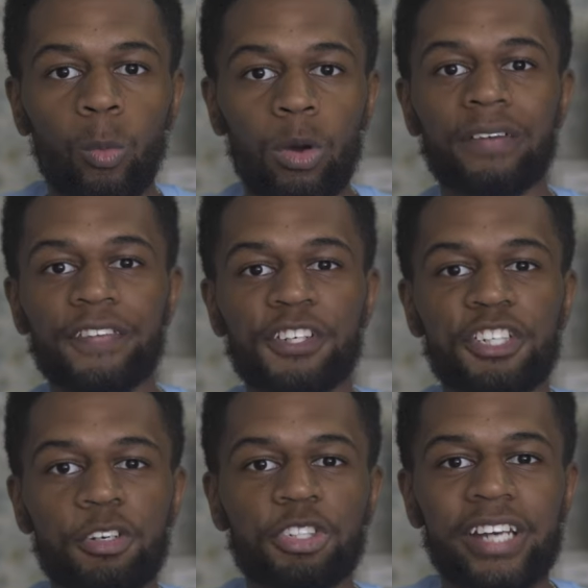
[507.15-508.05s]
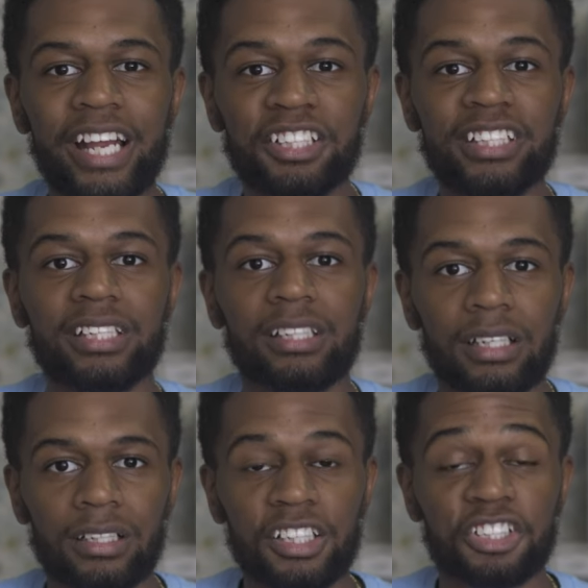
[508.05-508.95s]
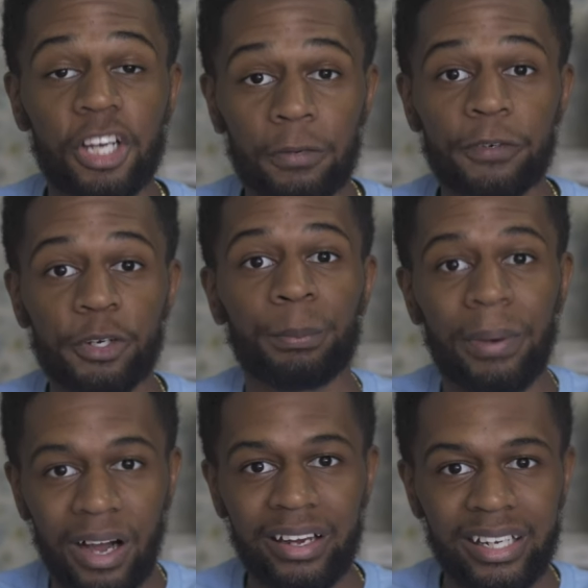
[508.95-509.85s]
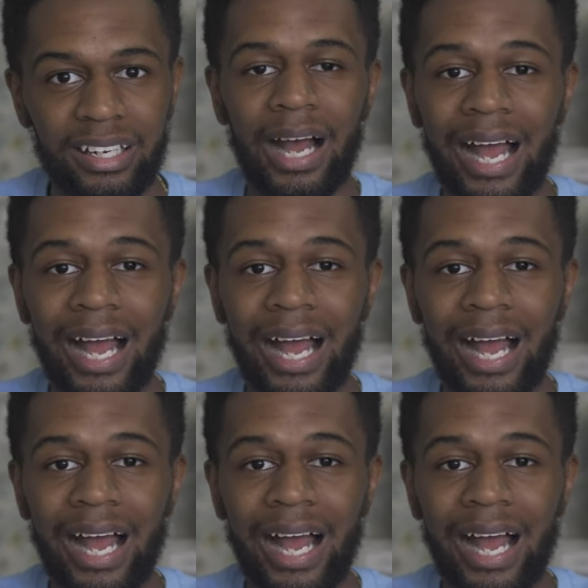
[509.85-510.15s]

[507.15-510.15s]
One of your children actually discovered her body.